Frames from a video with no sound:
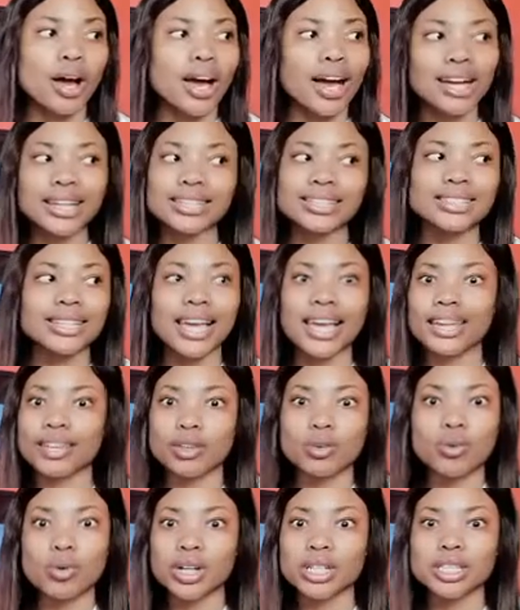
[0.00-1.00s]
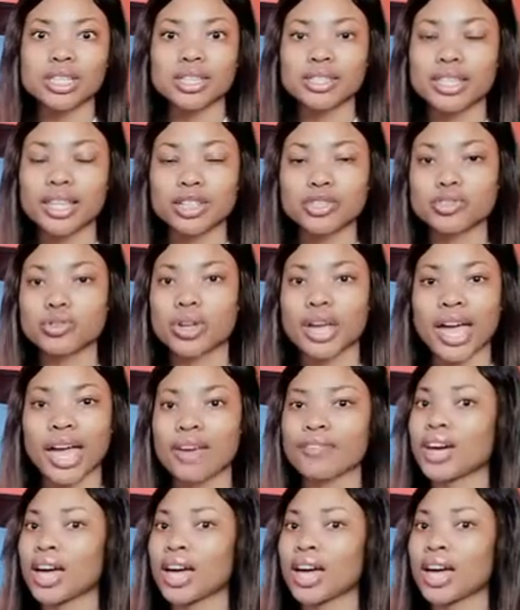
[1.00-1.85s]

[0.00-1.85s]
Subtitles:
answer any question that you have.